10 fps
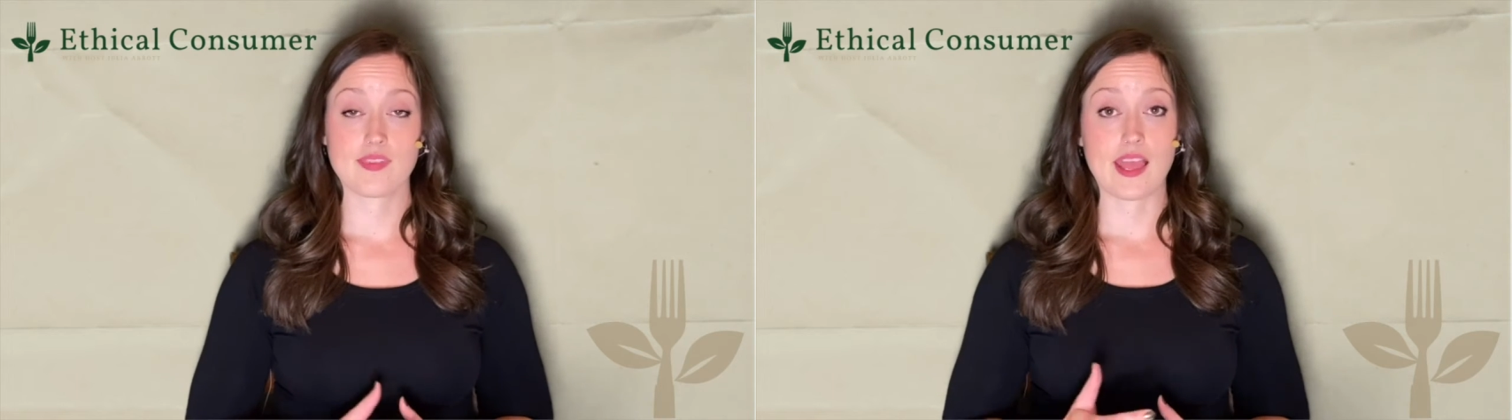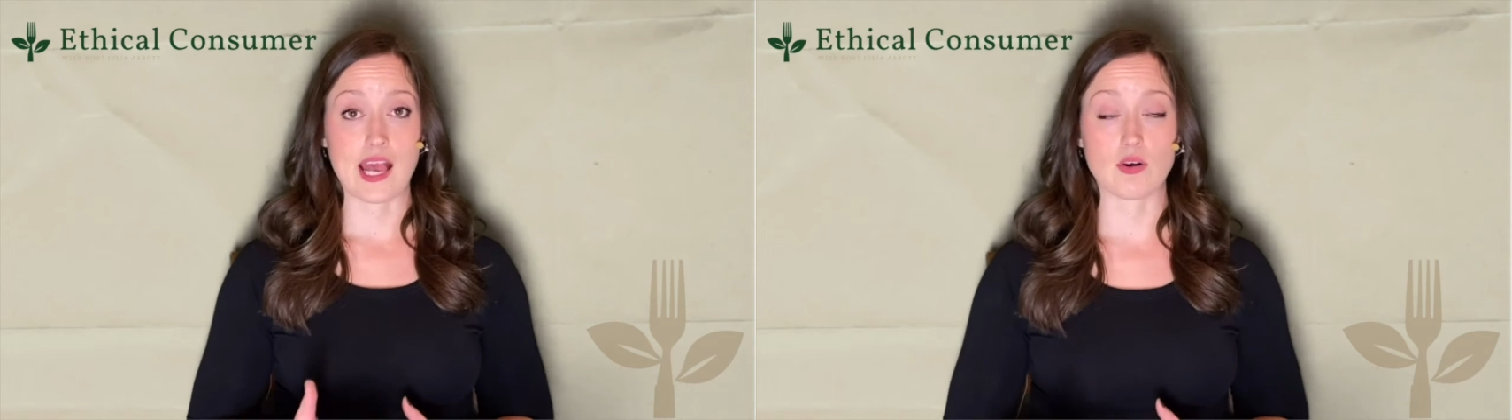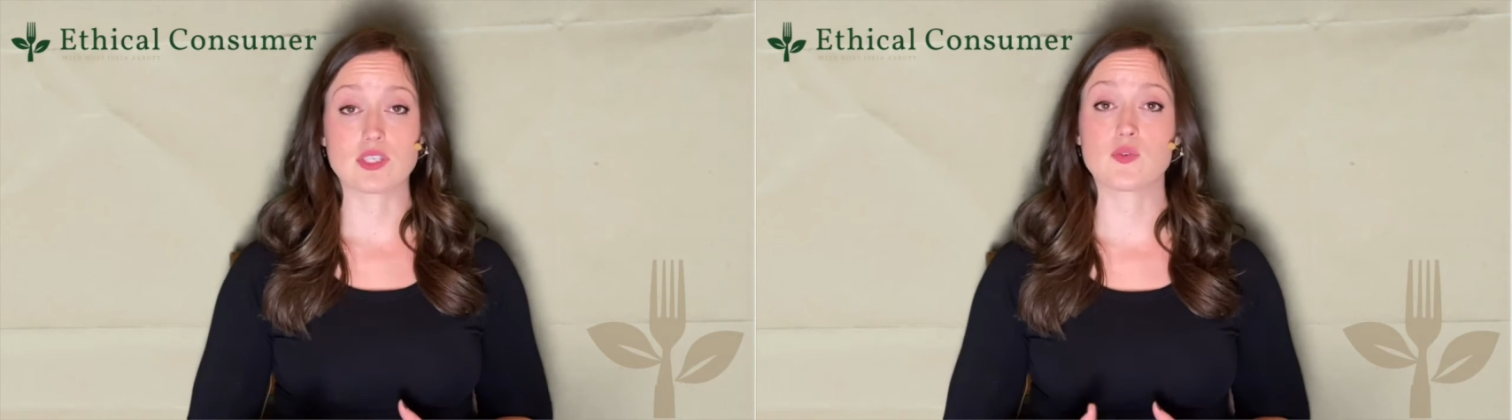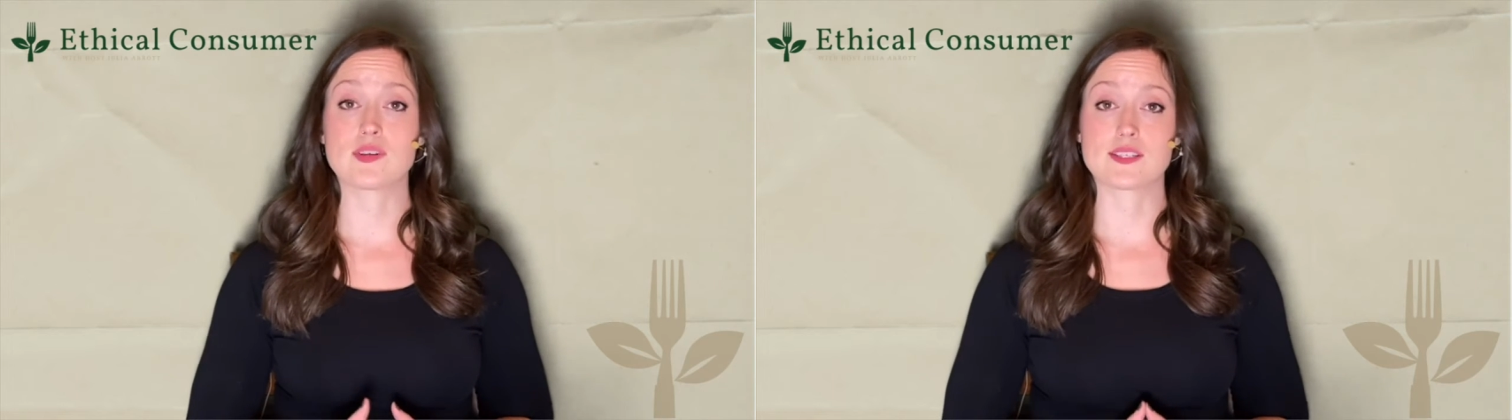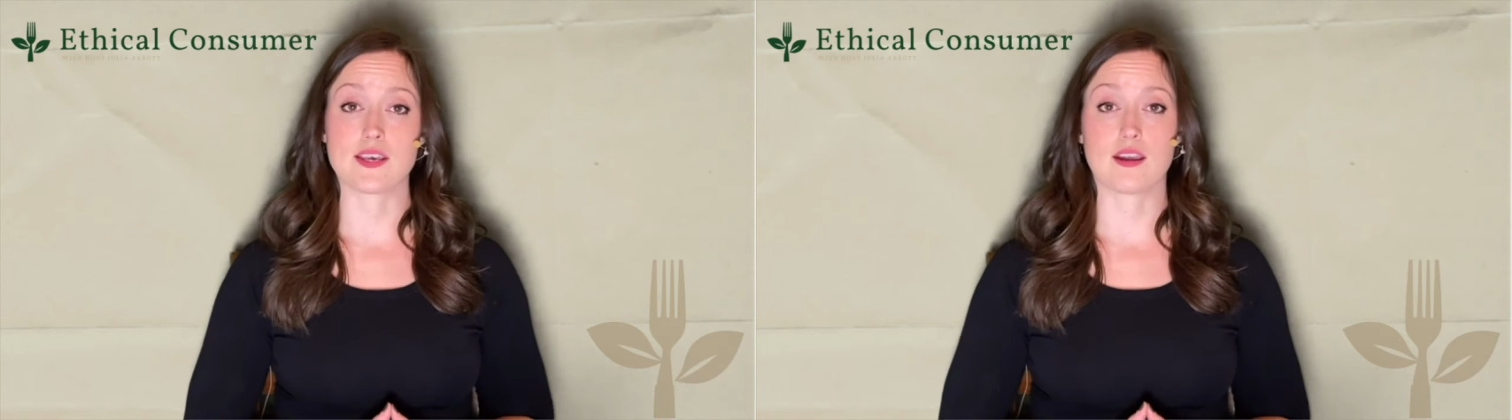How to
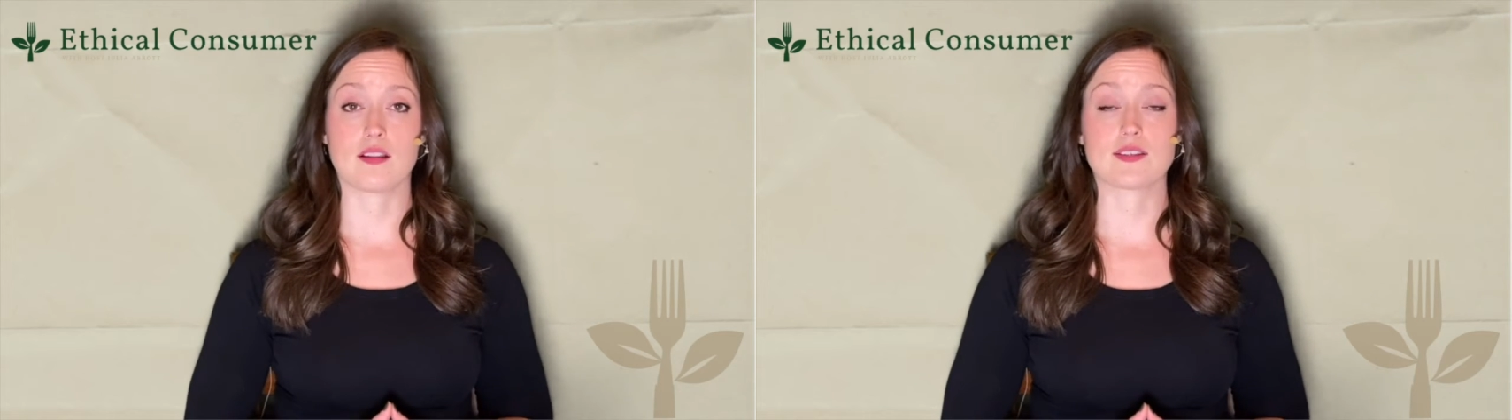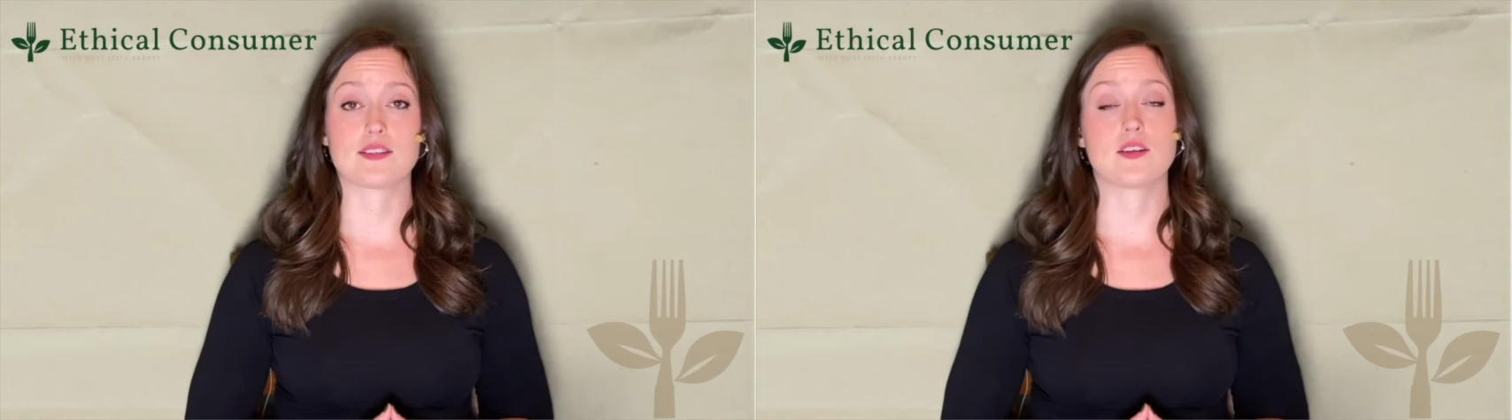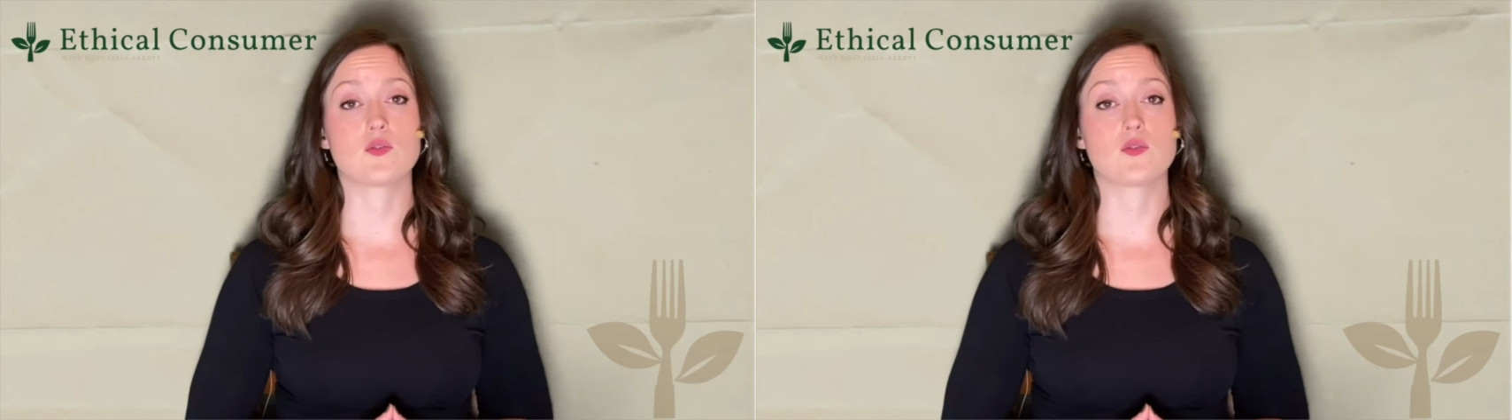Recycle is a new